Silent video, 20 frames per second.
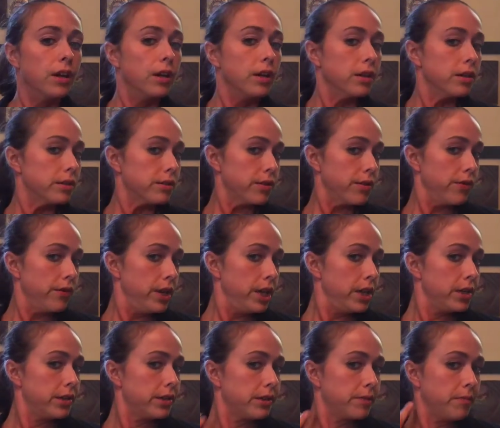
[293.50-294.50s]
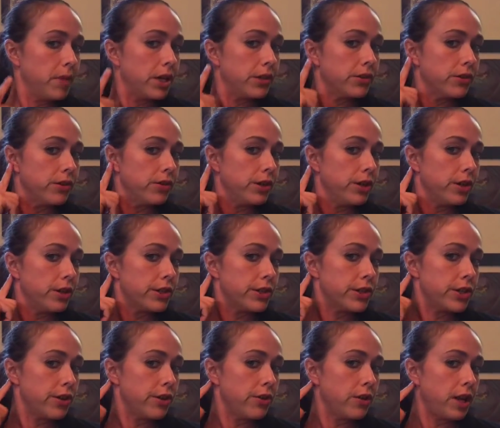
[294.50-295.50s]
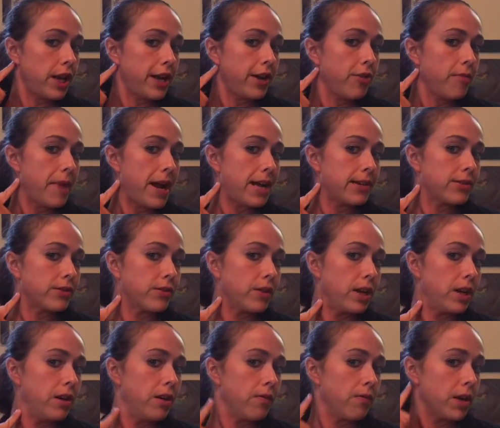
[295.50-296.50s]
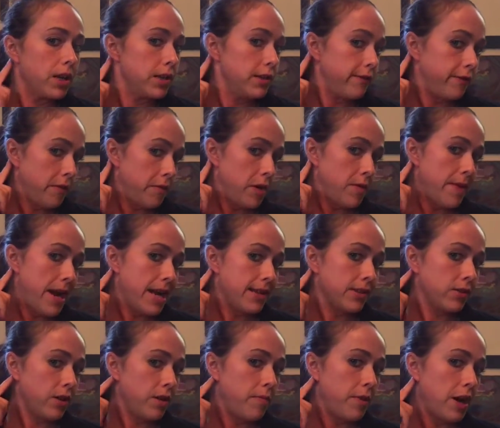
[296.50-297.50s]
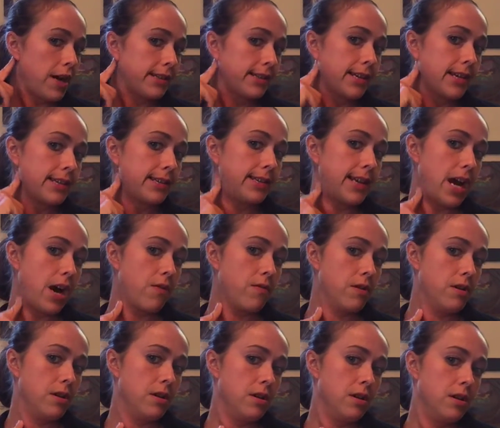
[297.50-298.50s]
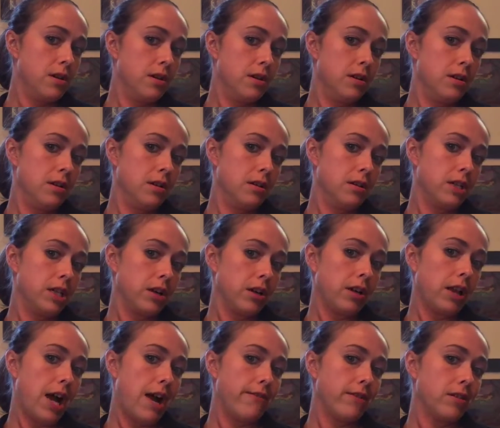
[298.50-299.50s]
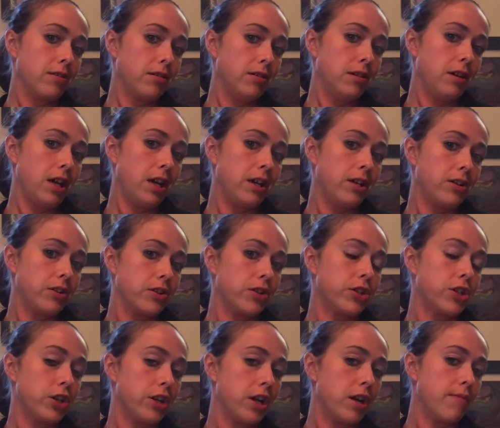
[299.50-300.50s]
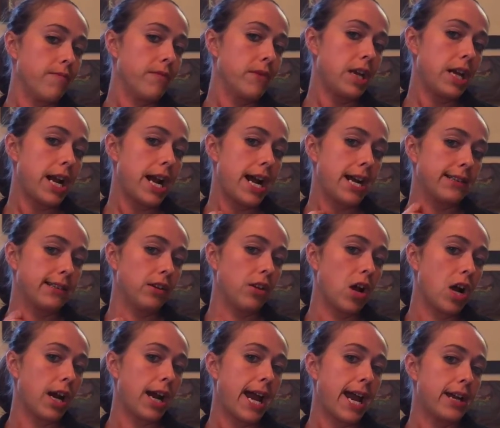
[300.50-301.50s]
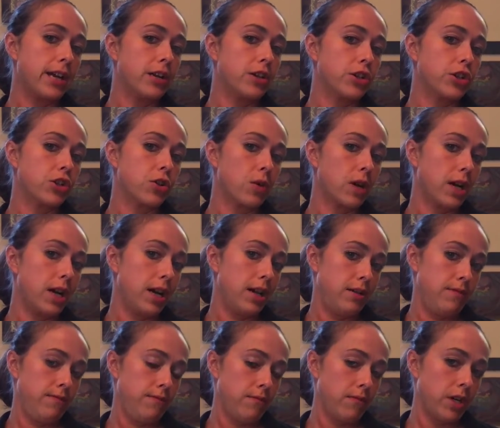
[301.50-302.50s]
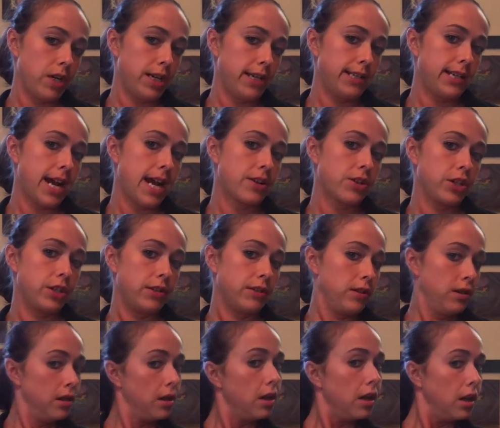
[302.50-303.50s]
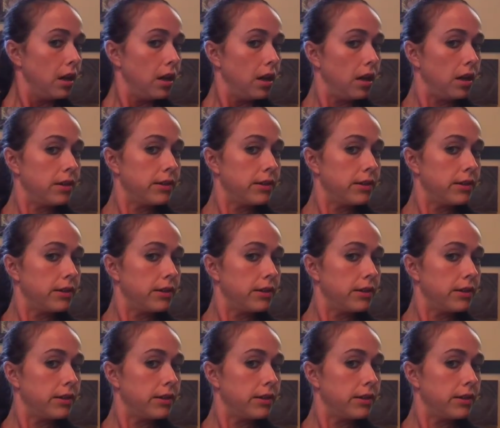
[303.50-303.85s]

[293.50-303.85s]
So this muscle, your sternocleidomastoid, runs from your mastoid process down. to your clavicle and your sternum. It has a long head and a short head where it attaches. And